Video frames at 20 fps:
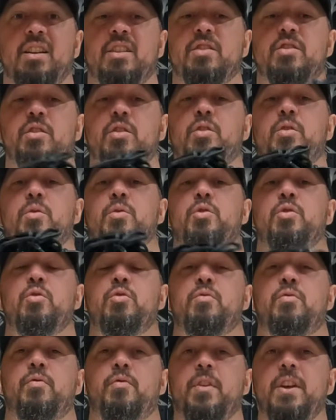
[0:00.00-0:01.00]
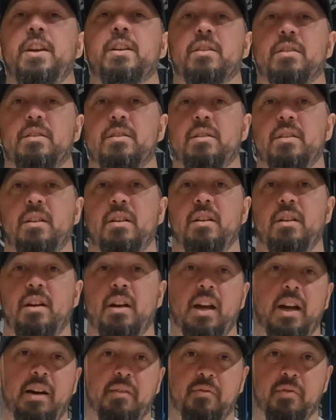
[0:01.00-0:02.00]
So you feel
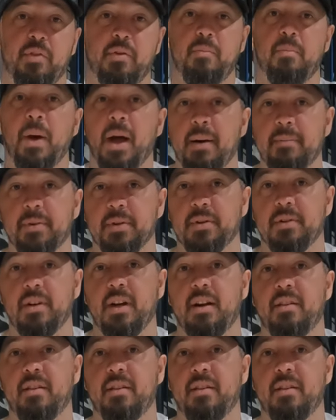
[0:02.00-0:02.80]
every pebble,